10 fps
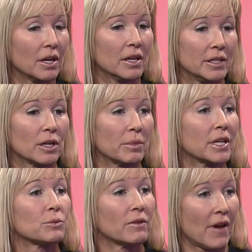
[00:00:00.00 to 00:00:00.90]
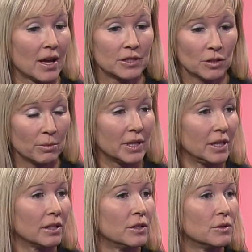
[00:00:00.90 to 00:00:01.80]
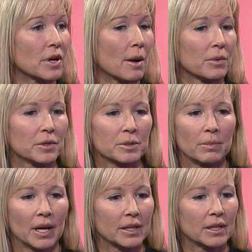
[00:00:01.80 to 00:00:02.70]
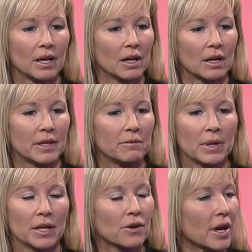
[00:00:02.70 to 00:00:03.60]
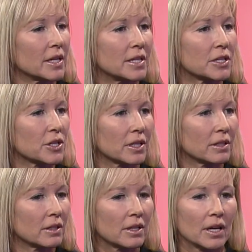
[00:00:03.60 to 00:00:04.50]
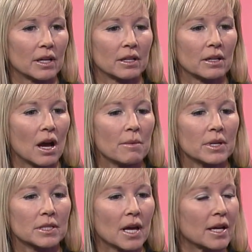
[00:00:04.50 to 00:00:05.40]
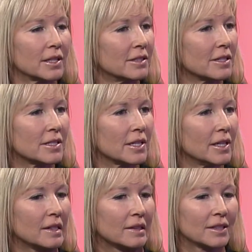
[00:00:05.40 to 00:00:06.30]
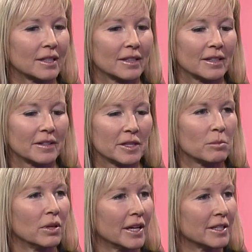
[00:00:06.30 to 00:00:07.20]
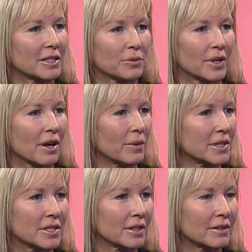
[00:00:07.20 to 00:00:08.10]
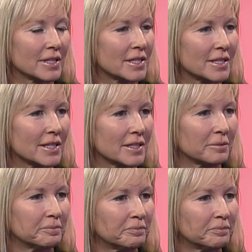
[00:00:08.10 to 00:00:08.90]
year because we've had so many newcomers, but they've been a great addition, and I'm excited to see the blend as we go into season.